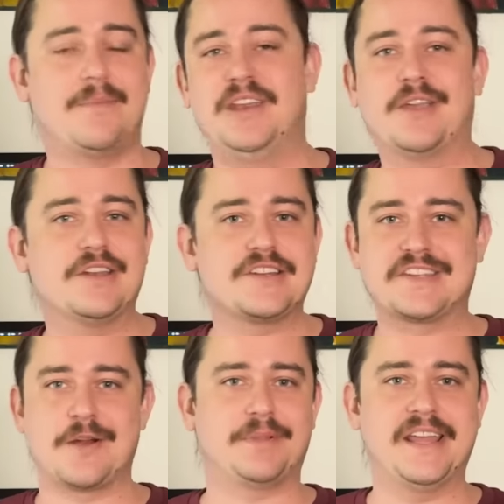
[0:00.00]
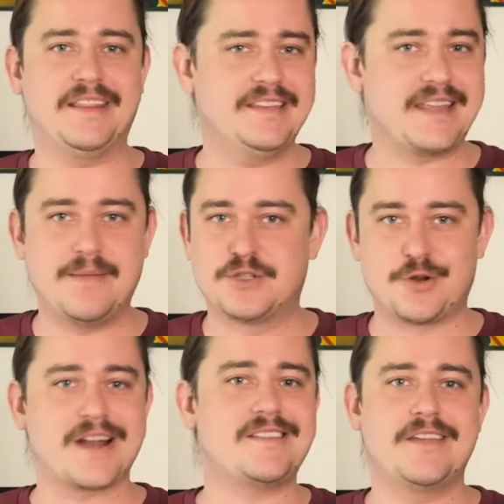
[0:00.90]
I mean, you can just start playing these games
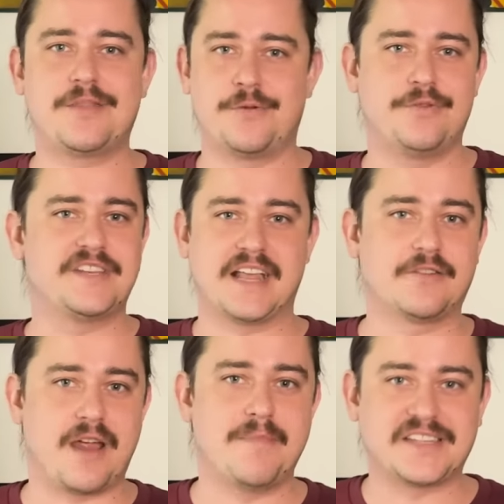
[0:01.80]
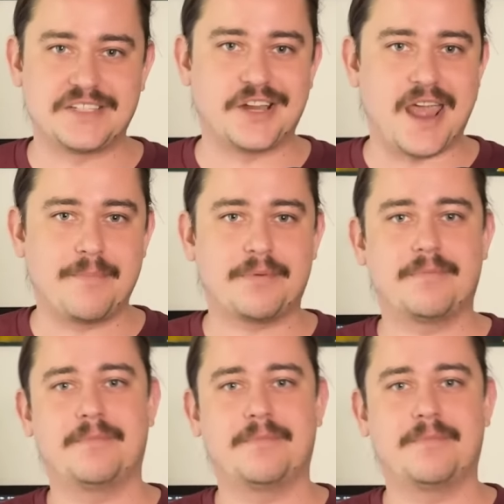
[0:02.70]
directly through the Telegram messaging app.